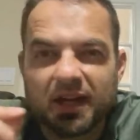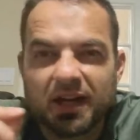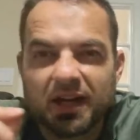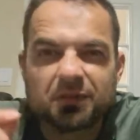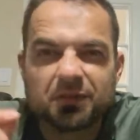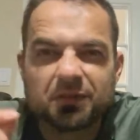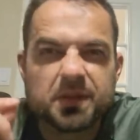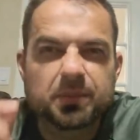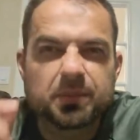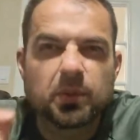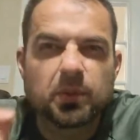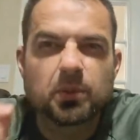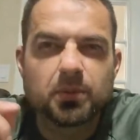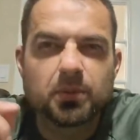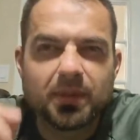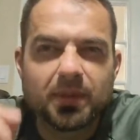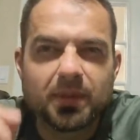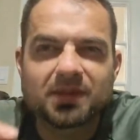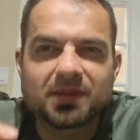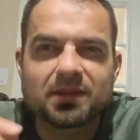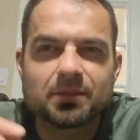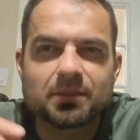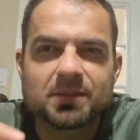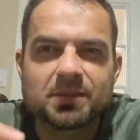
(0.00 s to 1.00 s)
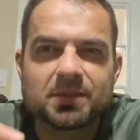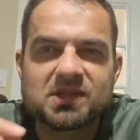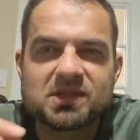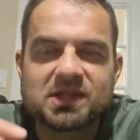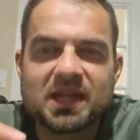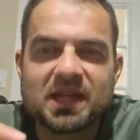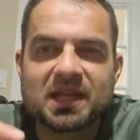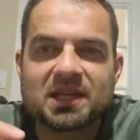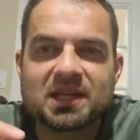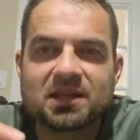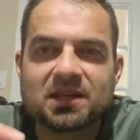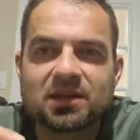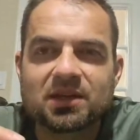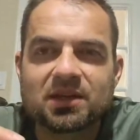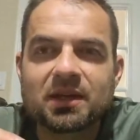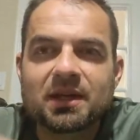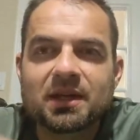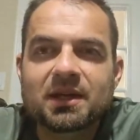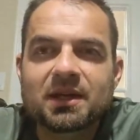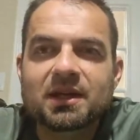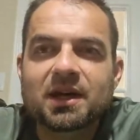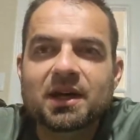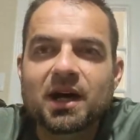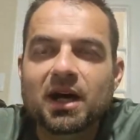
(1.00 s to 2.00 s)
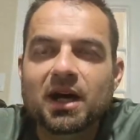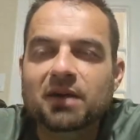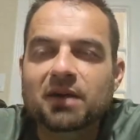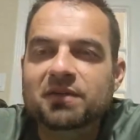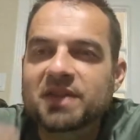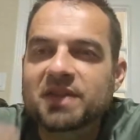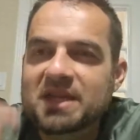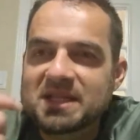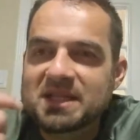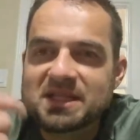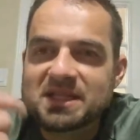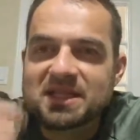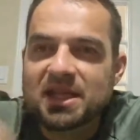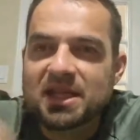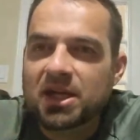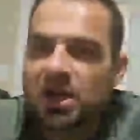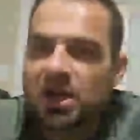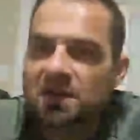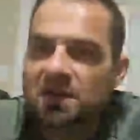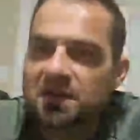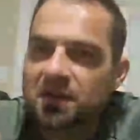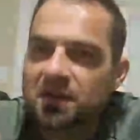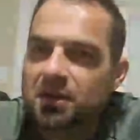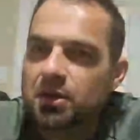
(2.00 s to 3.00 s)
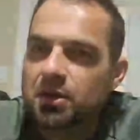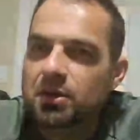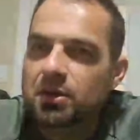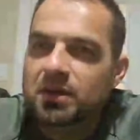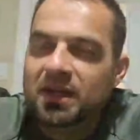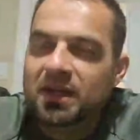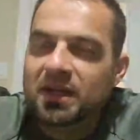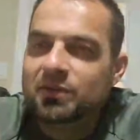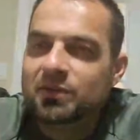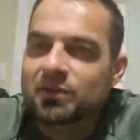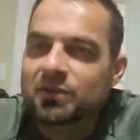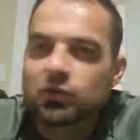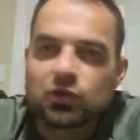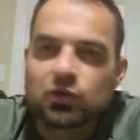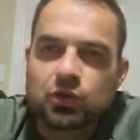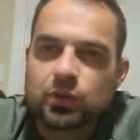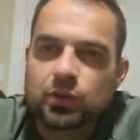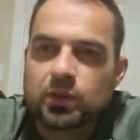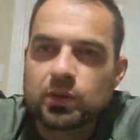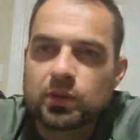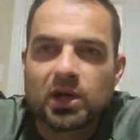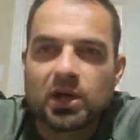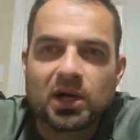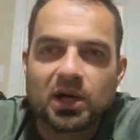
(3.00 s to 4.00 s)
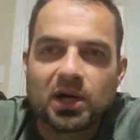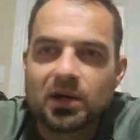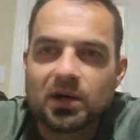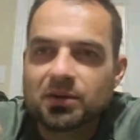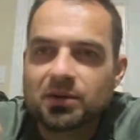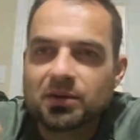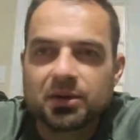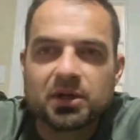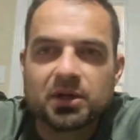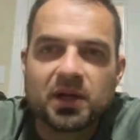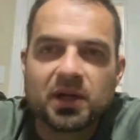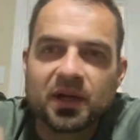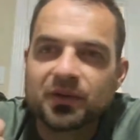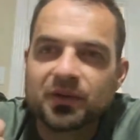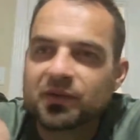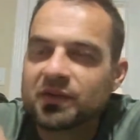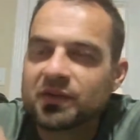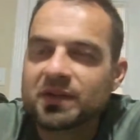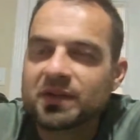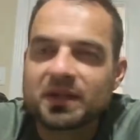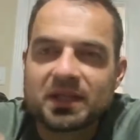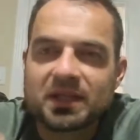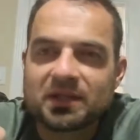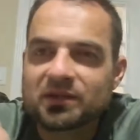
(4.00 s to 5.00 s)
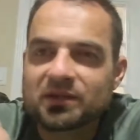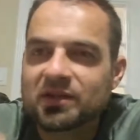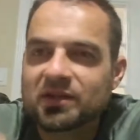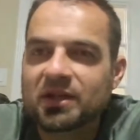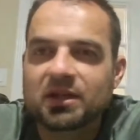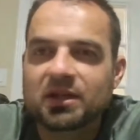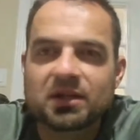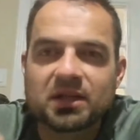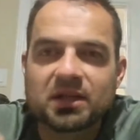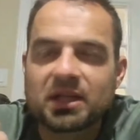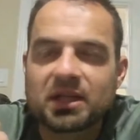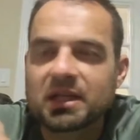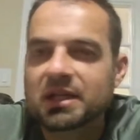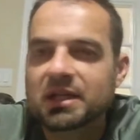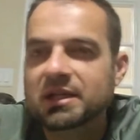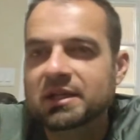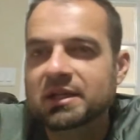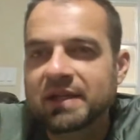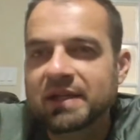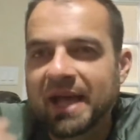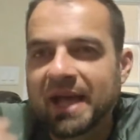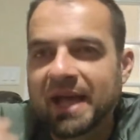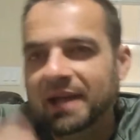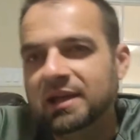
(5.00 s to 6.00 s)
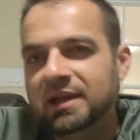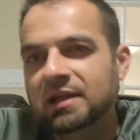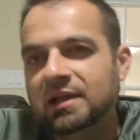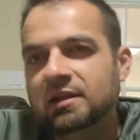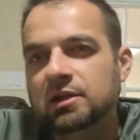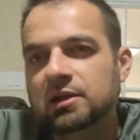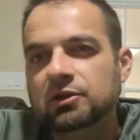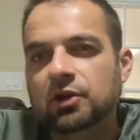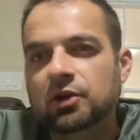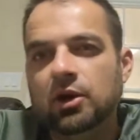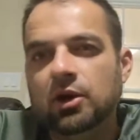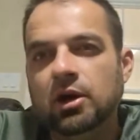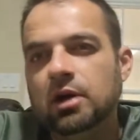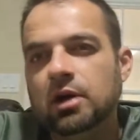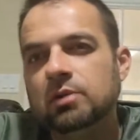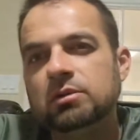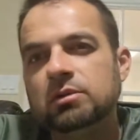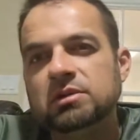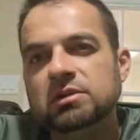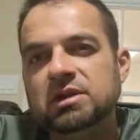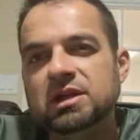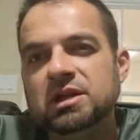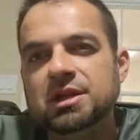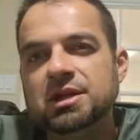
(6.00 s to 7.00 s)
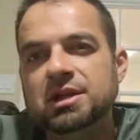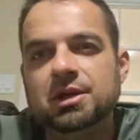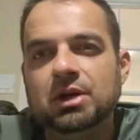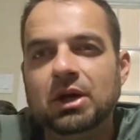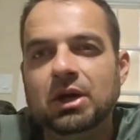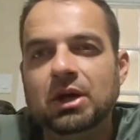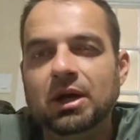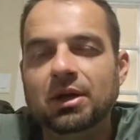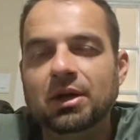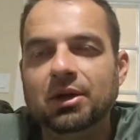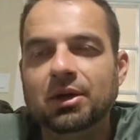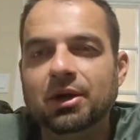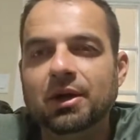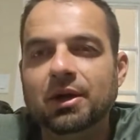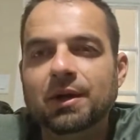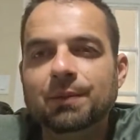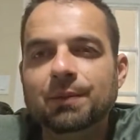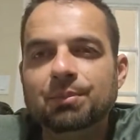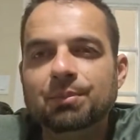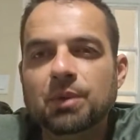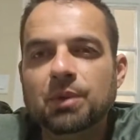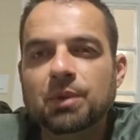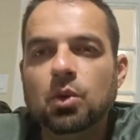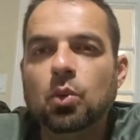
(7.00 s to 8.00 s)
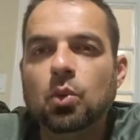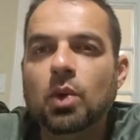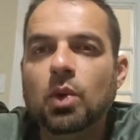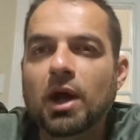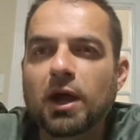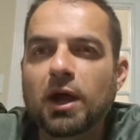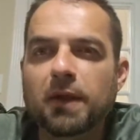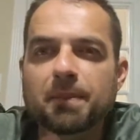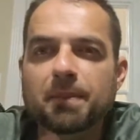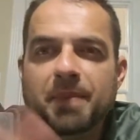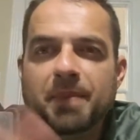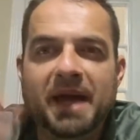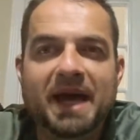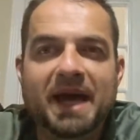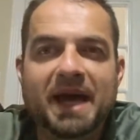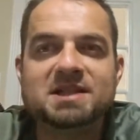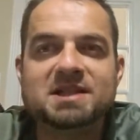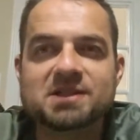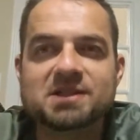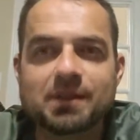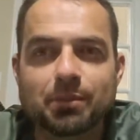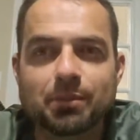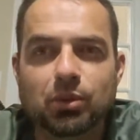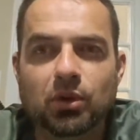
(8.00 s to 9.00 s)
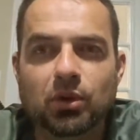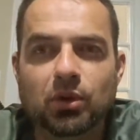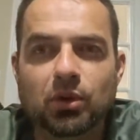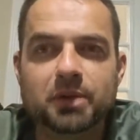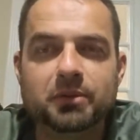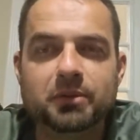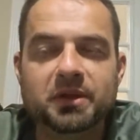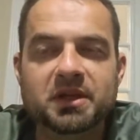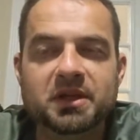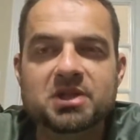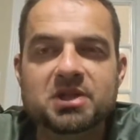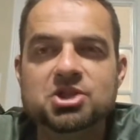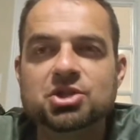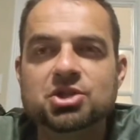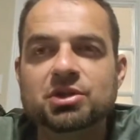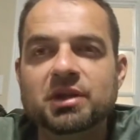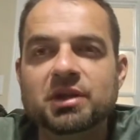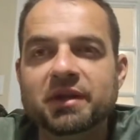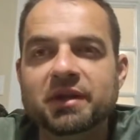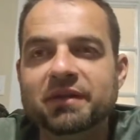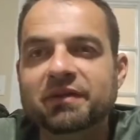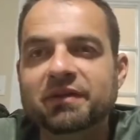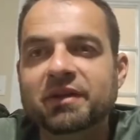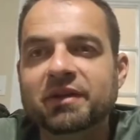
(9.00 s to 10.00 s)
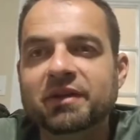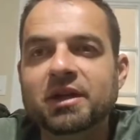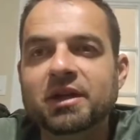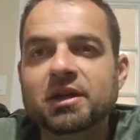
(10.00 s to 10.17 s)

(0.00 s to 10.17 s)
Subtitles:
of people make the mistake of they stay on the low levels too long. They're constantly tickling and nagging the dog with the e-collar well past the point when they should have,